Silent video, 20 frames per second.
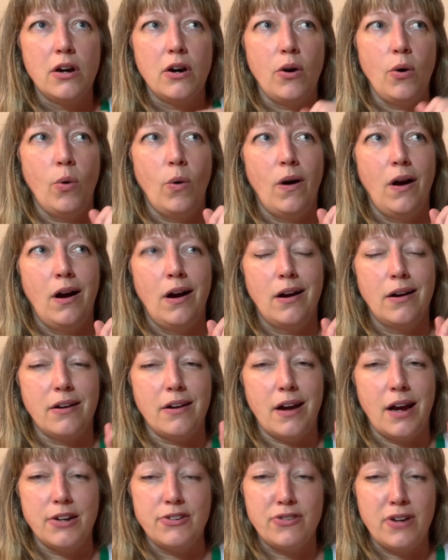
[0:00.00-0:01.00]
or
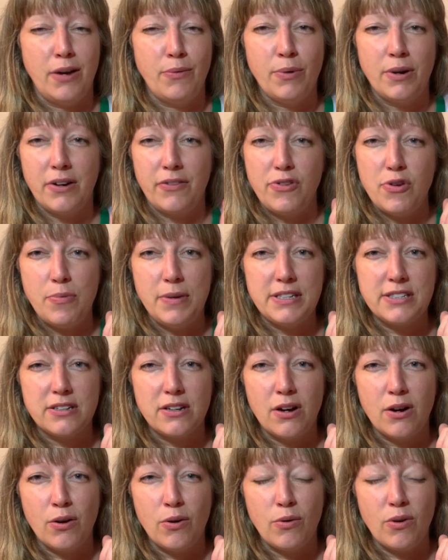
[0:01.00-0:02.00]
I tried one a few weeks
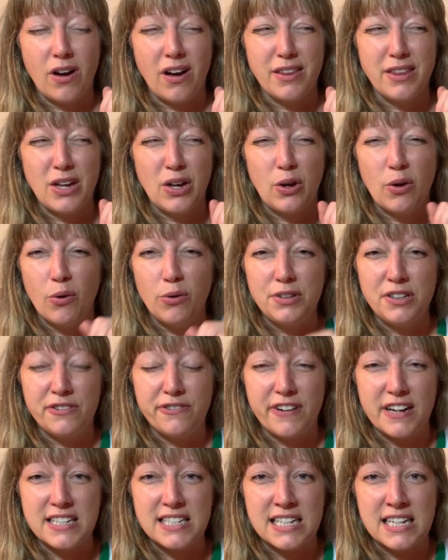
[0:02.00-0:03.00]
ago, I think Golden
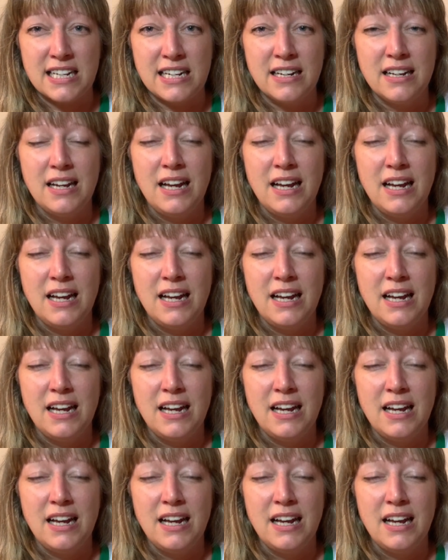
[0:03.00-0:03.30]
Pheasant,